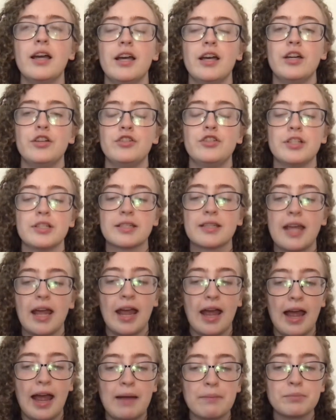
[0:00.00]
just
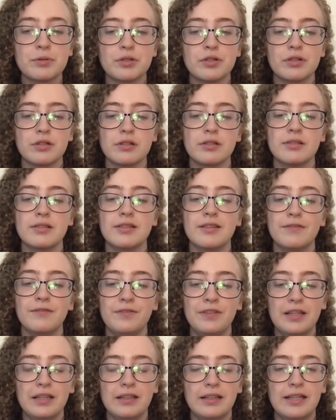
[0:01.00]
captures the
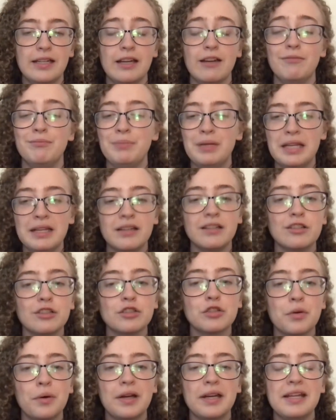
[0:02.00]
feeling of being in your
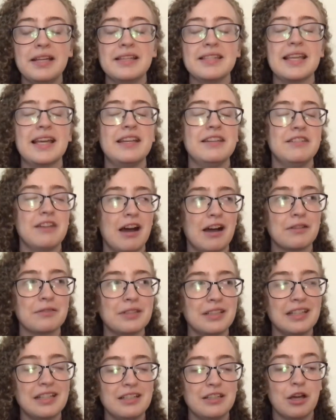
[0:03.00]
20s and not
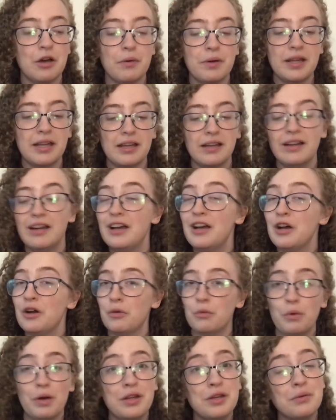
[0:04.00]
really knowing
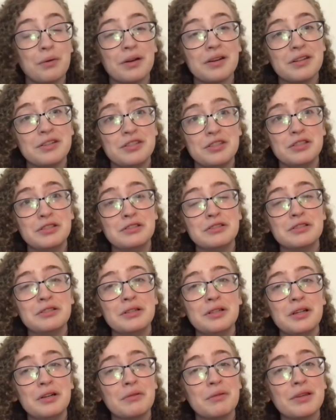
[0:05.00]
what you want to do
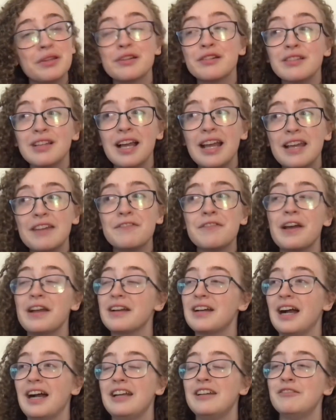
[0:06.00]
with your life, and
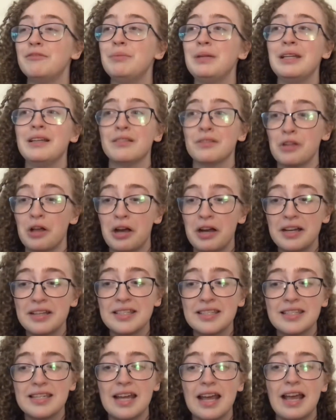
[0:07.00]
kind of being
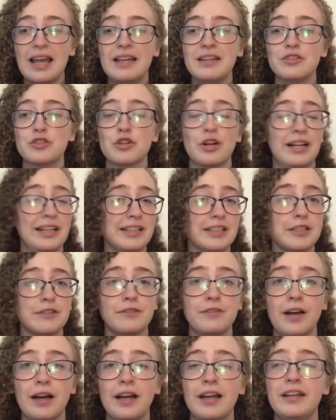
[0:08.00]
lost and trying to
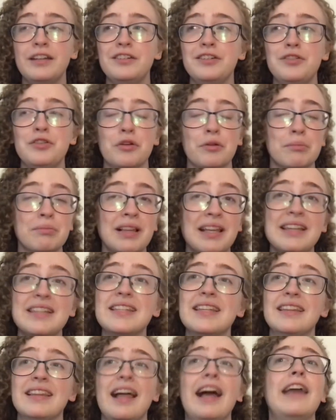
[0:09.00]
find your place
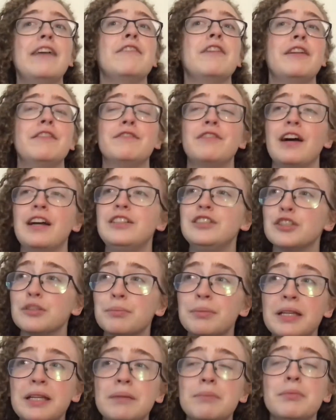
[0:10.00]
in life and find your
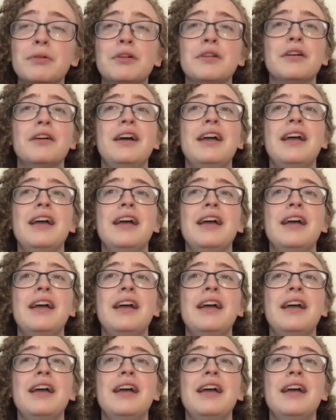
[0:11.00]
people